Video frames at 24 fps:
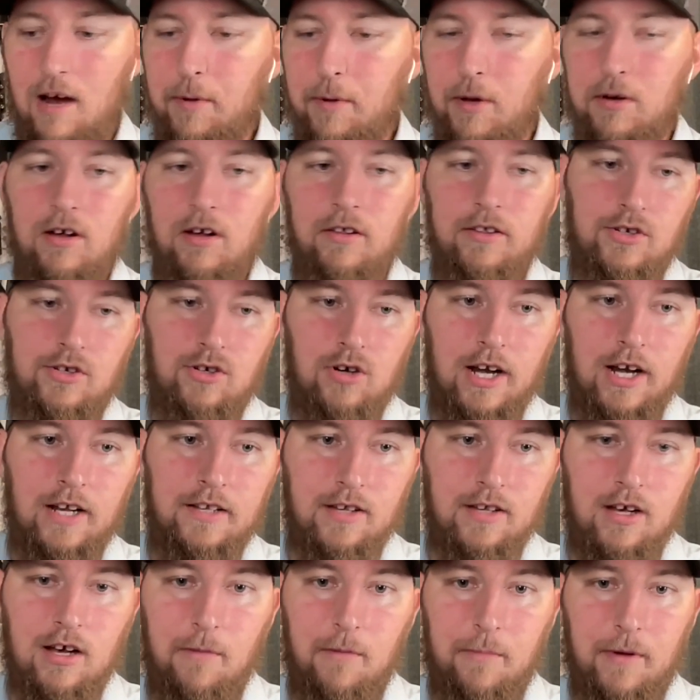I built all the
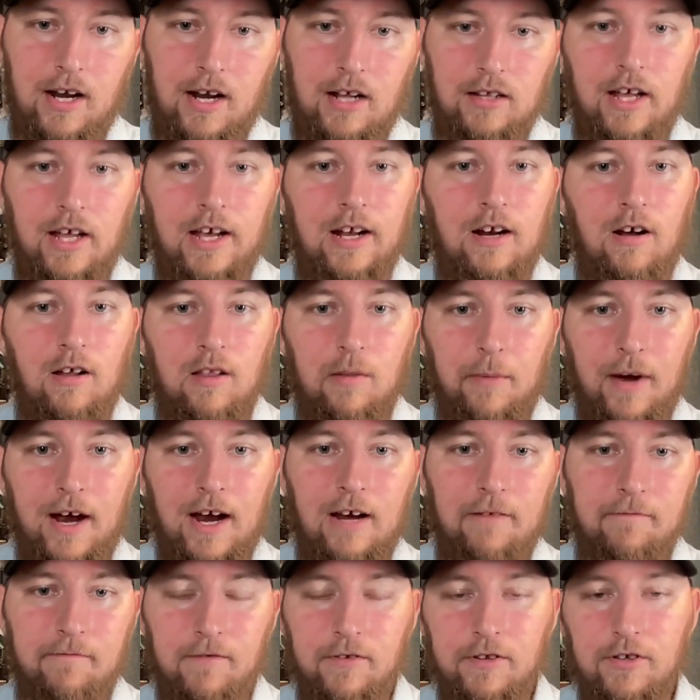drains up, and I laid all the
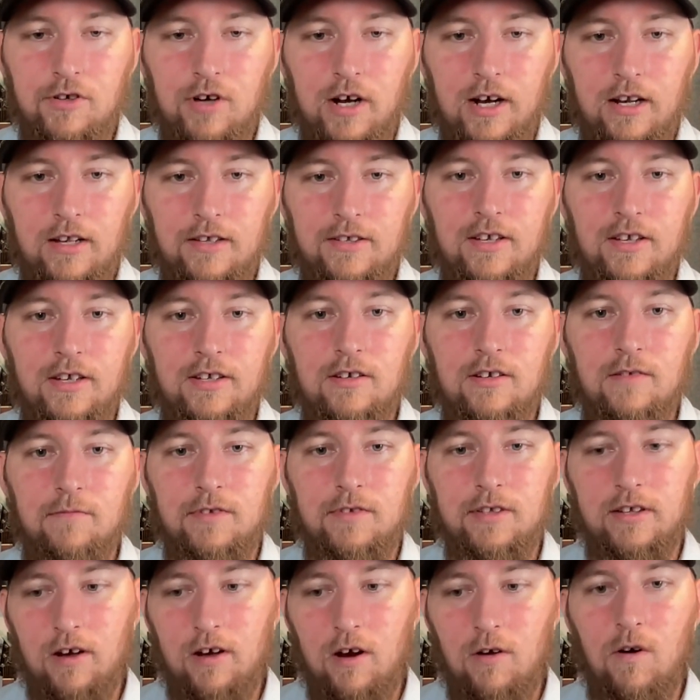pipe for the drainage
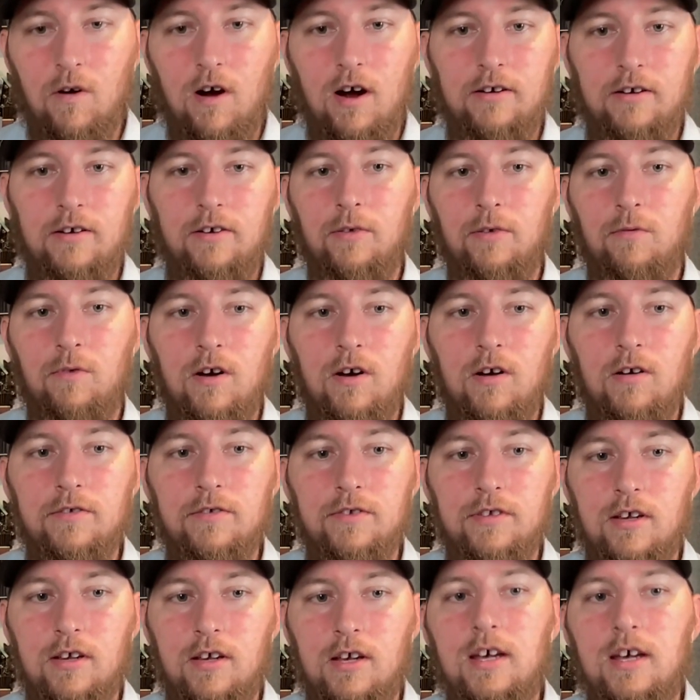systems that go under the roads.